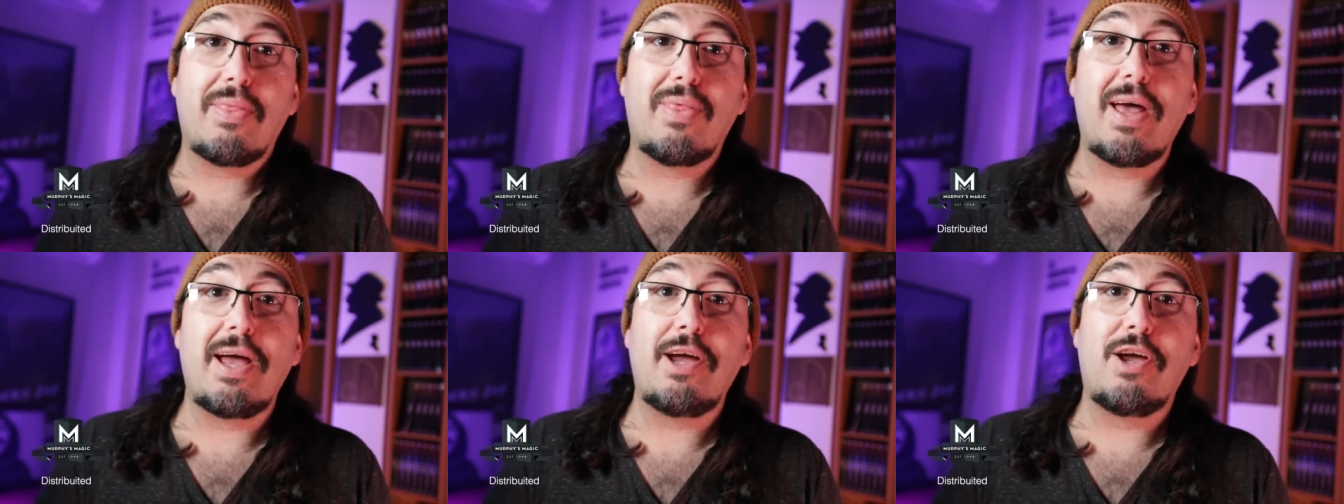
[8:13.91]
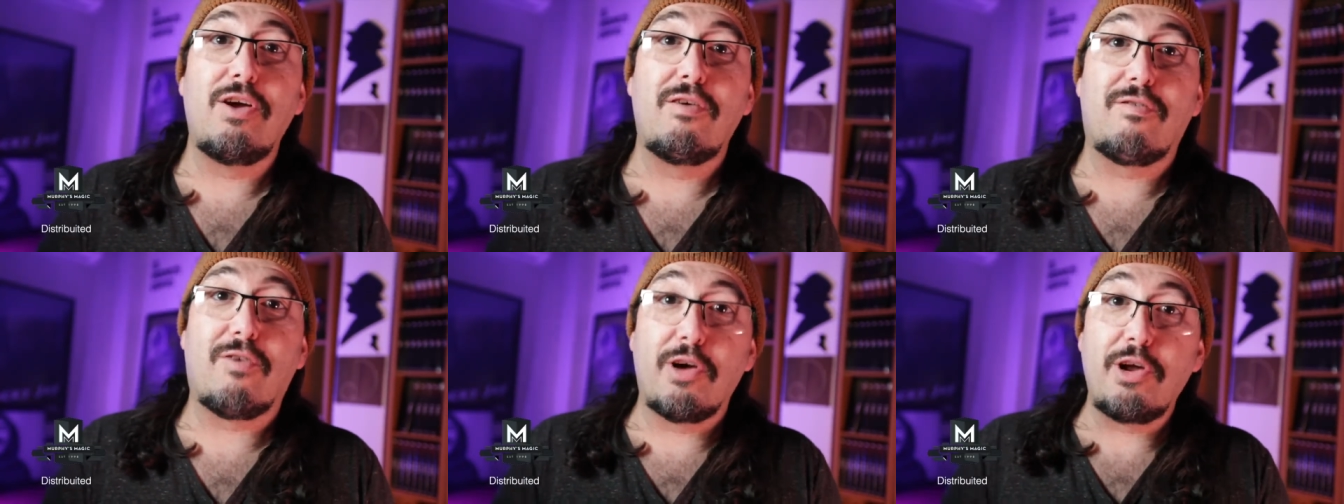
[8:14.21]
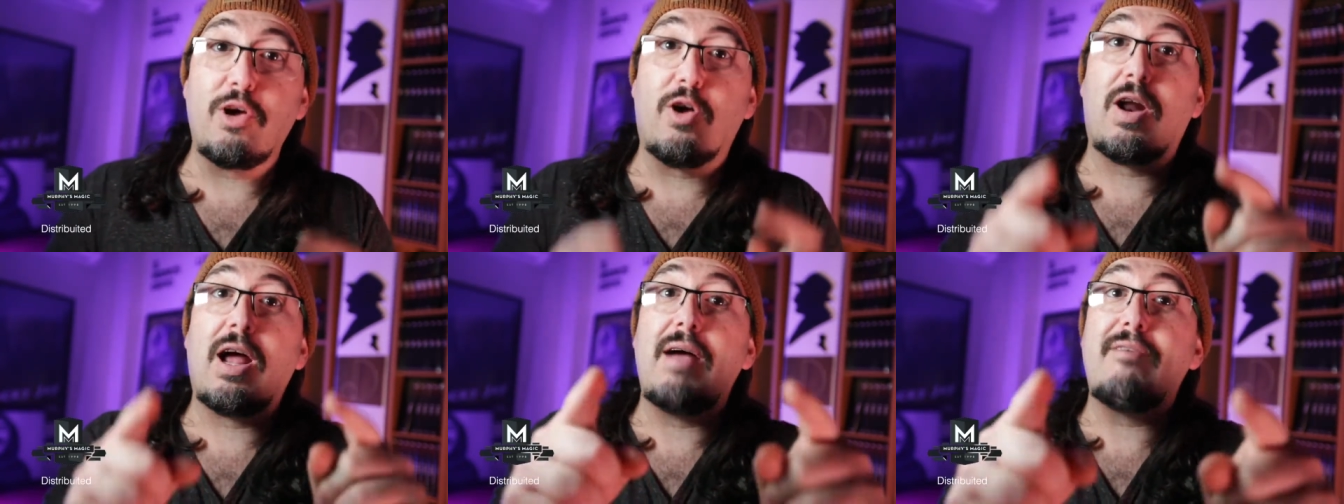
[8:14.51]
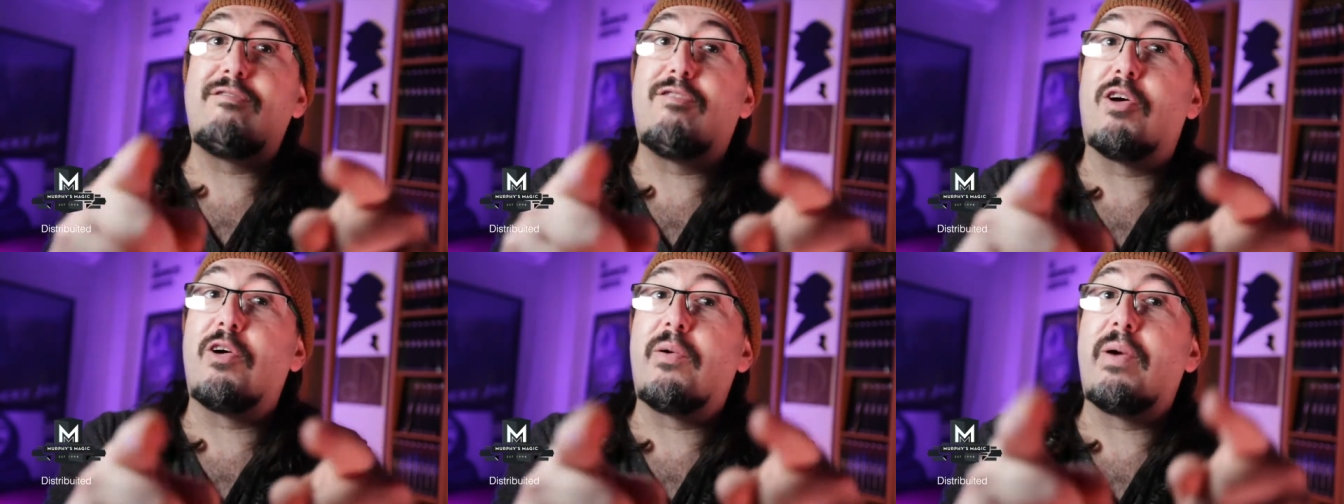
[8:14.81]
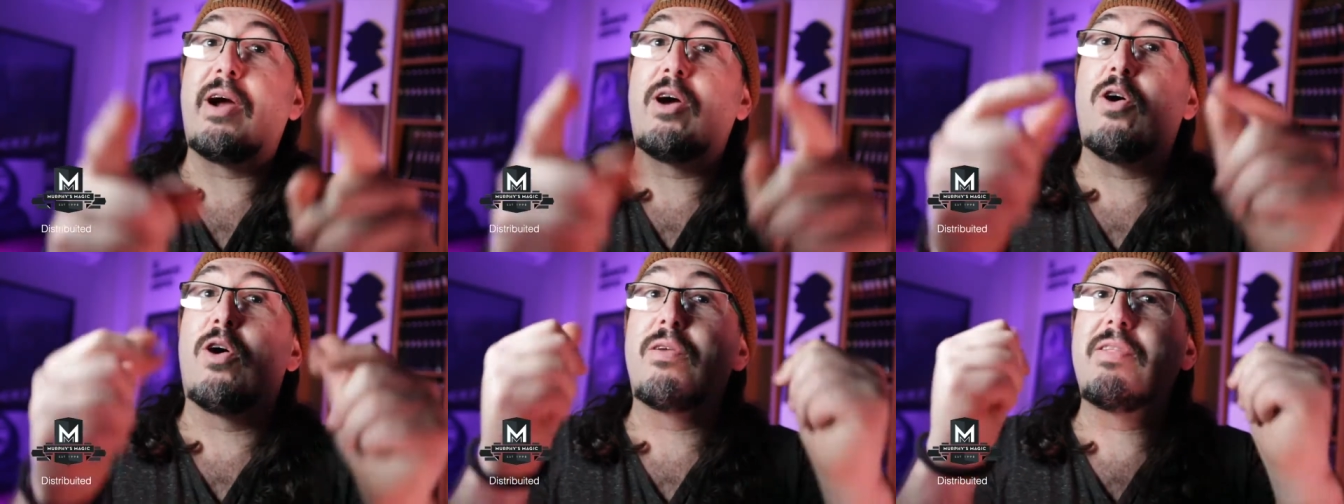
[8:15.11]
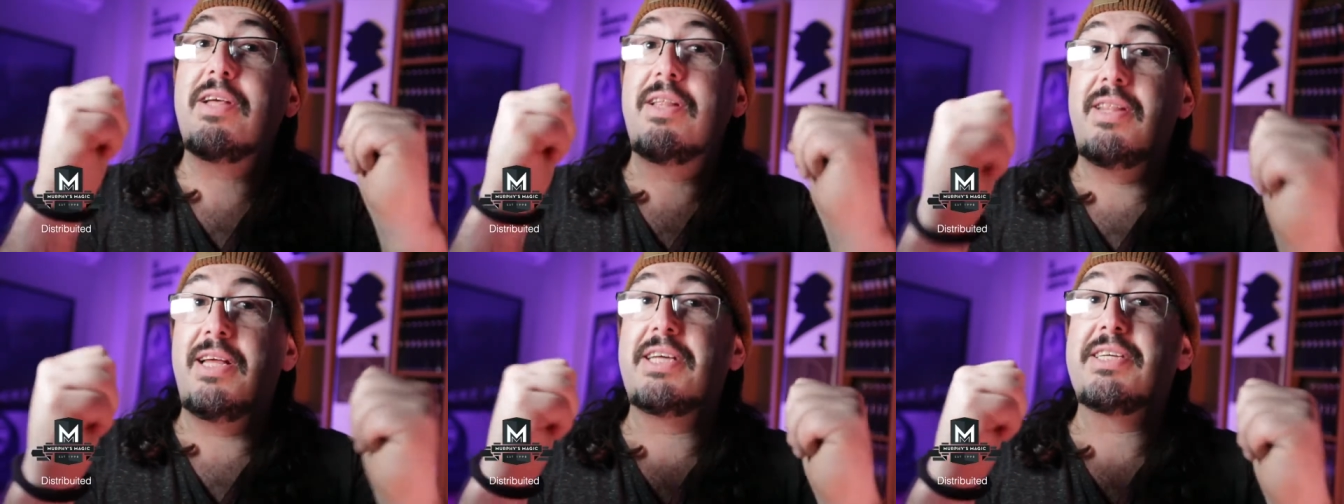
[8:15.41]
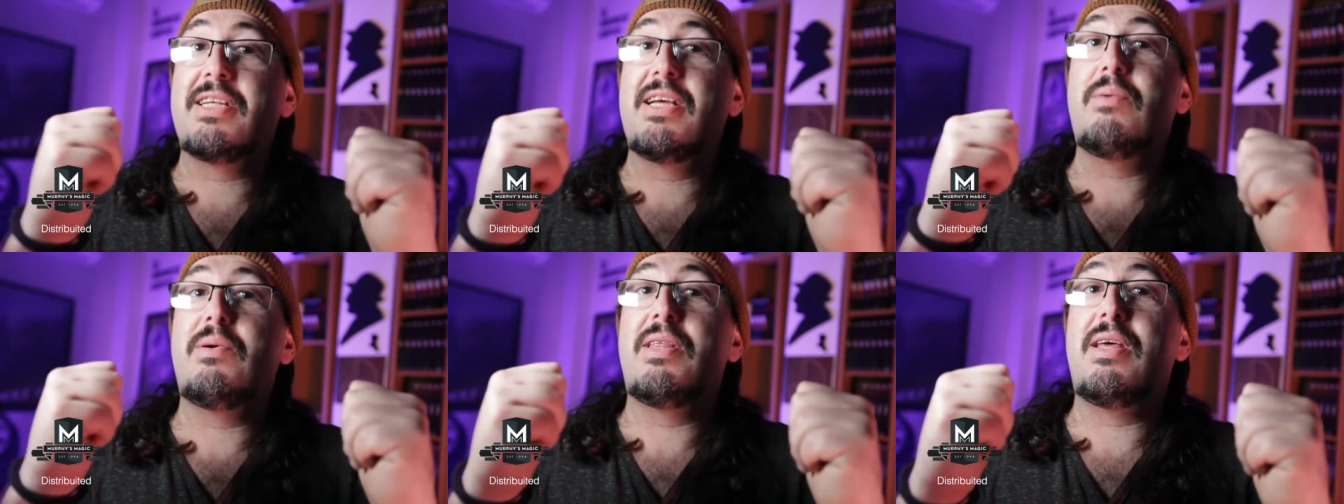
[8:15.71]
Thank you for your help for recording this
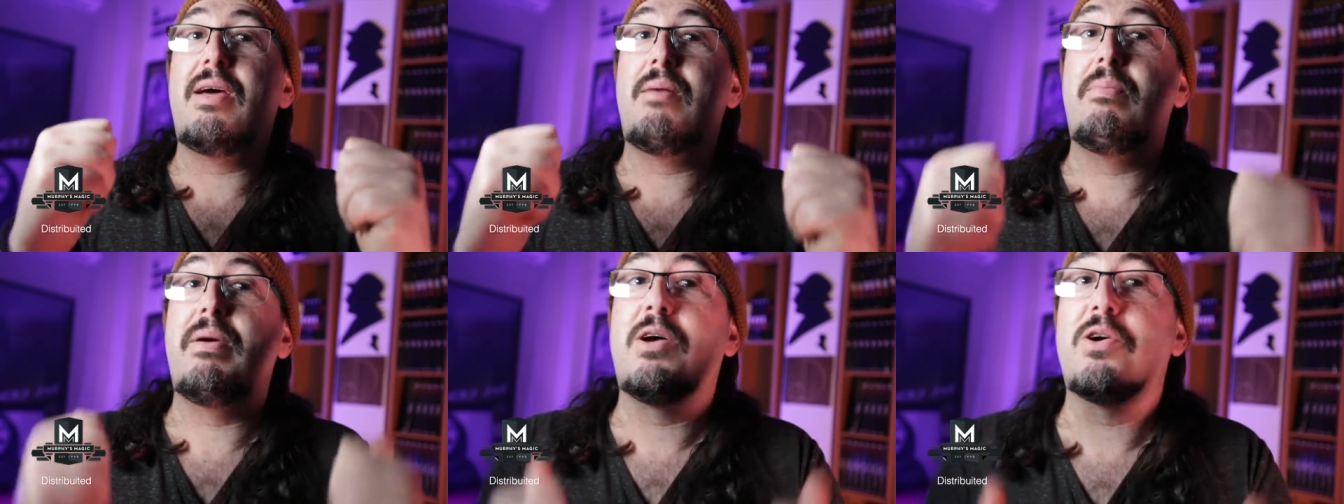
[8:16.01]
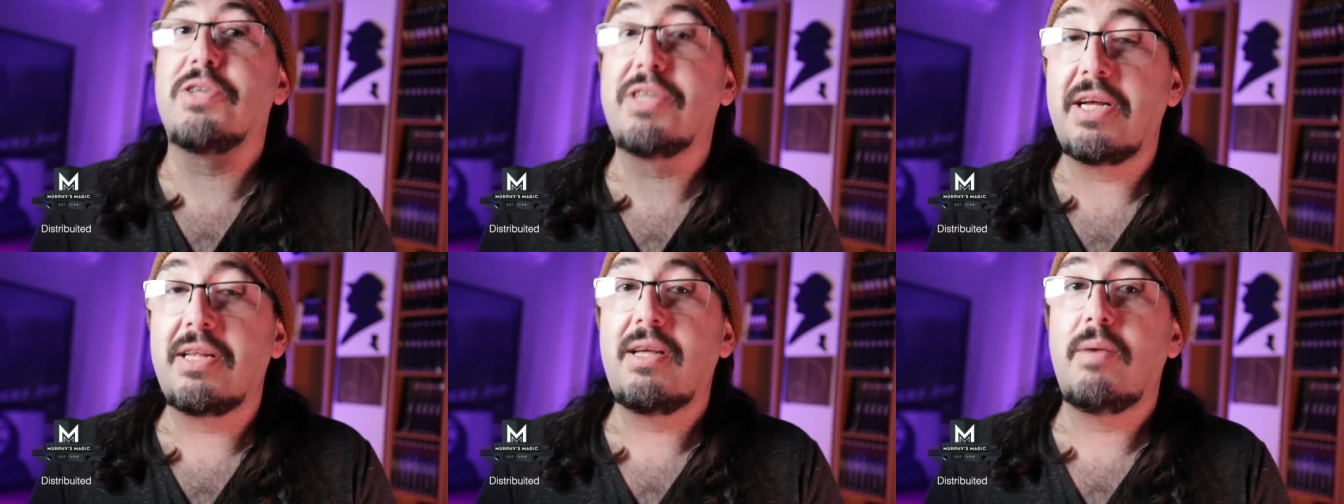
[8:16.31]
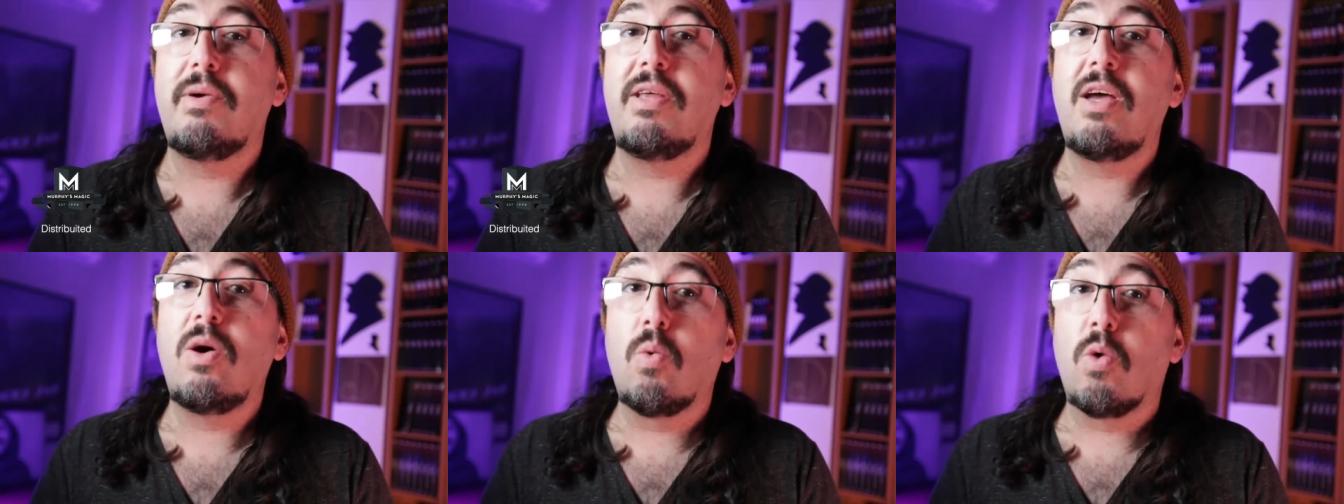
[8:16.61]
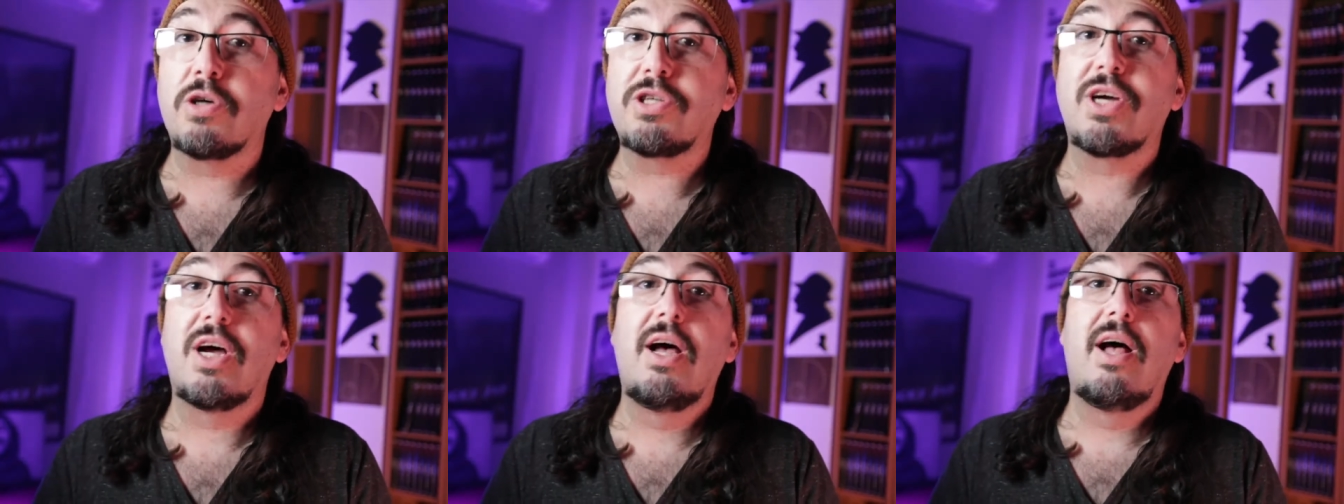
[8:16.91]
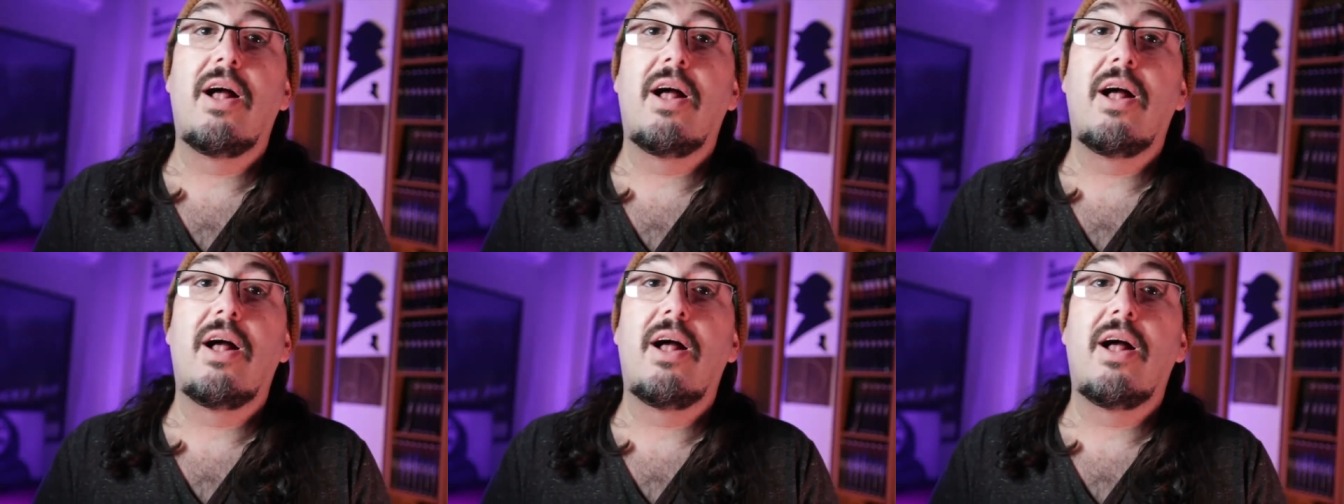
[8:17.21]
DVD because the DVD was